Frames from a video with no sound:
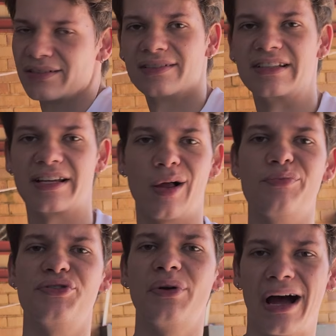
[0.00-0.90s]
this
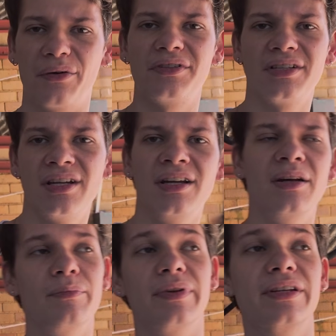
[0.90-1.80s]
helps you out.
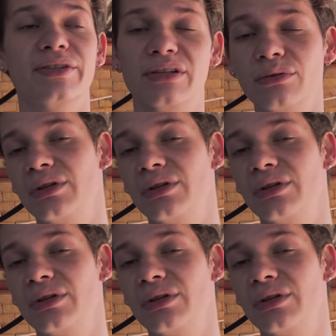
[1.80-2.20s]
Please do